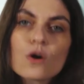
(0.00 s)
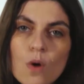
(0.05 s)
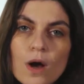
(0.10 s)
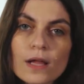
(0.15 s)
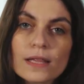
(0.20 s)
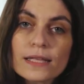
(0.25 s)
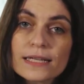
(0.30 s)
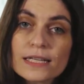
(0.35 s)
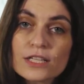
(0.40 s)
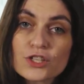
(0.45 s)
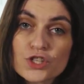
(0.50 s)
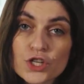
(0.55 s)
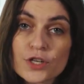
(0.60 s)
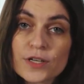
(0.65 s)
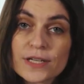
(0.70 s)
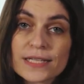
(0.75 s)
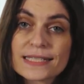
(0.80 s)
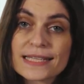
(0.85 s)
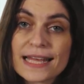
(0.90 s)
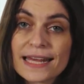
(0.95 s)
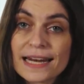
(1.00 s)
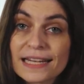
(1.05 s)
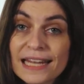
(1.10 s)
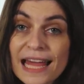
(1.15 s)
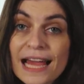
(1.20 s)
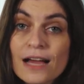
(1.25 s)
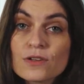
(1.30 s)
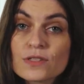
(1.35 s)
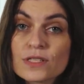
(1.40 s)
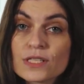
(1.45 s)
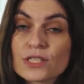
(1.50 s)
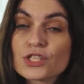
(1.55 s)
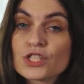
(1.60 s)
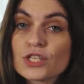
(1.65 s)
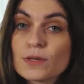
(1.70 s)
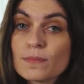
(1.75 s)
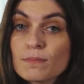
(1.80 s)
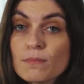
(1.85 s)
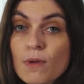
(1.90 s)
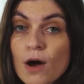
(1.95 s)
quality assurance that allows us
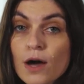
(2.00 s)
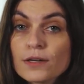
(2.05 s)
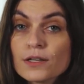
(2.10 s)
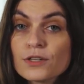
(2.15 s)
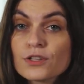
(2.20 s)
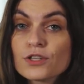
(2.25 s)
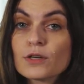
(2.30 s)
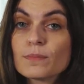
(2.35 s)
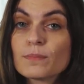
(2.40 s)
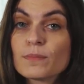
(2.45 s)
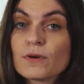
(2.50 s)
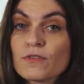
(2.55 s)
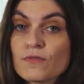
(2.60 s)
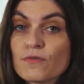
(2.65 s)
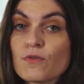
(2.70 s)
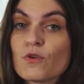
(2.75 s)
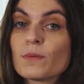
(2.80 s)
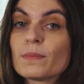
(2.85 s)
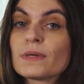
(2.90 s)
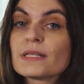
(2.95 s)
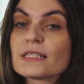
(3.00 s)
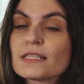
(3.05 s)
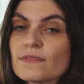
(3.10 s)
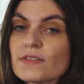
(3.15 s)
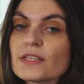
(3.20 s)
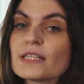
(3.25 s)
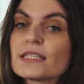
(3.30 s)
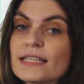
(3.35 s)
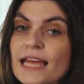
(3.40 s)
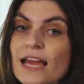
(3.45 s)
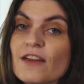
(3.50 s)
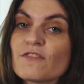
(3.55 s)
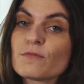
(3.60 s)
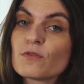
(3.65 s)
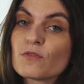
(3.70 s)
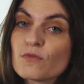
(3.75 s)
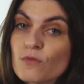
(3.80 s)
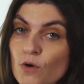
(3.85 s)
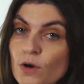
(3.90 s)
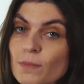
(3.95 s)
to monitor performance of the staff
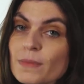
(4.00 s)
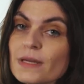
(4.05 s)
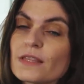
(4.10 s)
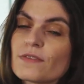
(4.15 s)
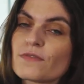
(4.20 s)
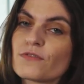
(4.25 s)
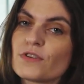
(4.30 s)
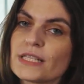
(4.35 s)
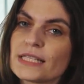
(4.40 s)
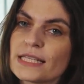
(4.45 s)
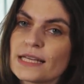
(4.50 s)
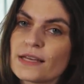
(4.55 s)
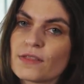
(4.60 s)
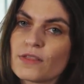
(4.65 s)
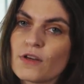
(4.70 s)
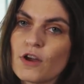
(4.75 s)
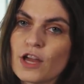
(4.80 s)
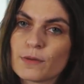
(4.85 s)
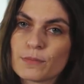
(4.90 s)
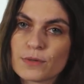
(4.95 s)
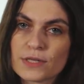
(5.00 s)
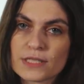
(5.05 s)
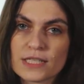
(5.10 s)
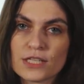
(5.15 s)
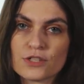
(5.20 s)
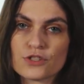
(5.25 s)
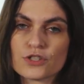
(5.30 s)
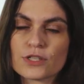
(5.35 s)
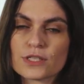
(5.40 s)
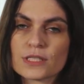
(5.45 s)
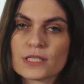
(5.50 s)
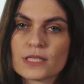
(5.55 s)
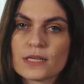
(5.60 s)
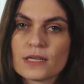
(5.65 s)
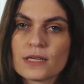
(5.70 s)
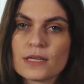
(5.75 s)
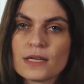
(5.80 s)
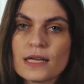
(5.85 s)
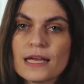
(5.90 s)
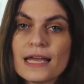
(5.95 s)
performing the freezing and thawing procedures,
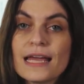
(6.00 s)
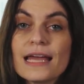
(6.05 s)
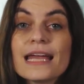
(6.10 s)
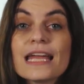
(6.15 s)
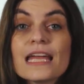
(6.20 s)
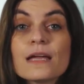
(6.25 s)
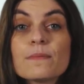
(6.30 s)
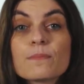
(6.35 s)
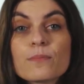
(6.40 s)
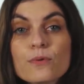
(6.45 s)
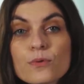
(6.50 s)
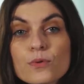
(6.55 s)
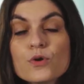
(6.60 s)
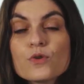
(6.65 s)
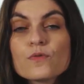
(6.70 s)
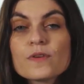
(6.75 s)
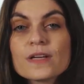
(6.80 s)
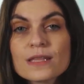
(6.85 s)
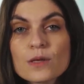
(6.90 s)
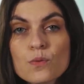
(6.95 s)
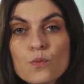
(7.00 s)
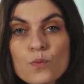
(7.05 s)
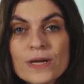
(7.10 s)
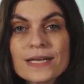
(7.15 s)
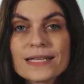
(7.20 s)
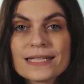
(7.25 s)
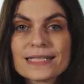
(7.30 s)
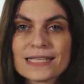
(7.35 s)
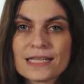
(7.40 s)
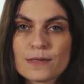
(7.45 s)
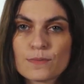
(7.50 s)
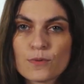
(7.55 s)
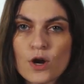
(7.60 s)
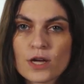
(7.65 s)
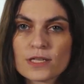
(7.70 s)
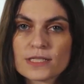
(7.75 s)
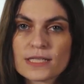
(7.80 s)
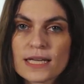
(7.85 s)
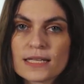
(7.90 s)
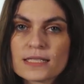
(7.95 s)
improving the witnessing
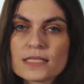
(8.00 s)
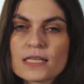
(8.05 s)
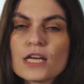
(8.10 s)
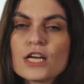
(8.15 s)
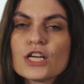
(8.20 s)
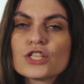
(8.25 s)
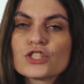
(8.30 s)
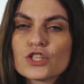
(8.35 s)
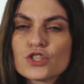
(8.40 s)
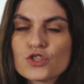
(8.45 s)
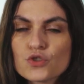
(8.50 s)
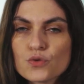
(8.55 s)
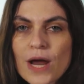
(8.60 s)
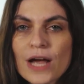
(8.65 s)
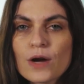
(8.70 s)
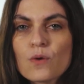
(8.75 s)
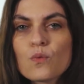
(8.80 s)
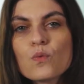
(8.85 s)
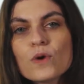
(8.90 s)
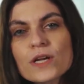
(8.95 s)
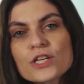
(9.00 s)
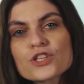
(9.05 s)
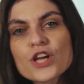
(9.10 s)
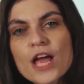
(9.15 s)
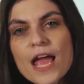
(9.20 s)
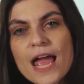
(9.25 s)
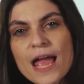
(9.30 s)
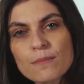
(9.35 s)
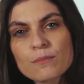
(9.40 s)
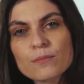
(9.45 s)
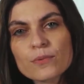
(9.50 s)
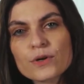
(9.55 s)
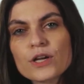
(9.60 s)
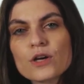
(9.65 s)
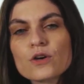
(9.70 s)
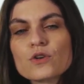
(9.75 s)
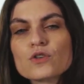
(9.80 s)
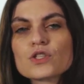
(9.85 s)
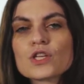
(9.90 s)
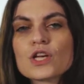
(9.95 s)
process to track which
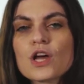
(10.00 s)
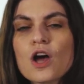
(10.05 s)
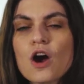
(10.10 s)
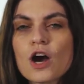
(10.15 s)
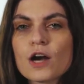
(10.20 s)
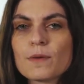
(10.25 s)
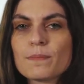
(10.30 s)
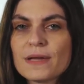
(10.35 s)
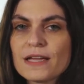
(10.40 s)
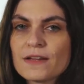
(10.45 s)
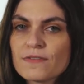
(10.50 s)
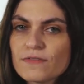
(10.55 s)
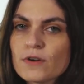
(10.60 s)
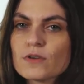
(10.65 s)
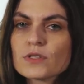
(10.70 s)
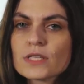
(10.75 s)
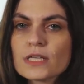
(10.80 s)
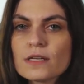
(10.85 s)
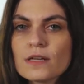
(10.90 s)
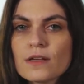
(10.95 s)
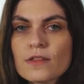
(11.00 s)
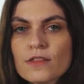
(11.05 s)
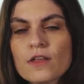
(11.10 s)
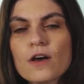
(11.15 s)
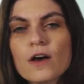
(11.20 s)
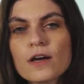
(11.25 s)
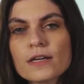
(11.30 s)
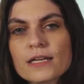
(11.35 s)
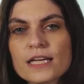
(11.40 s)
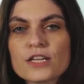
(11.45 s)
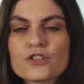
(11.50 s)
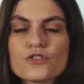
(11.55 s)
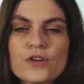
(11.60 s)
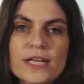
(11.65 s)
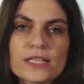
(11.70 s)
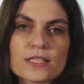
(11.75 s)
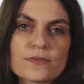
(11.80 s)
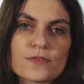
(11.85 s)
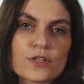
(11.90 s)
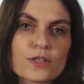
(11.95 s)
embryos are being frozen, thawed, and
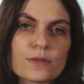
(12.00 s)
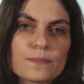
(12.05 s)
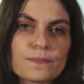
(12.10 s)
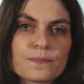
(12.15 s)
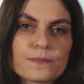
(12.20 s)
transferred,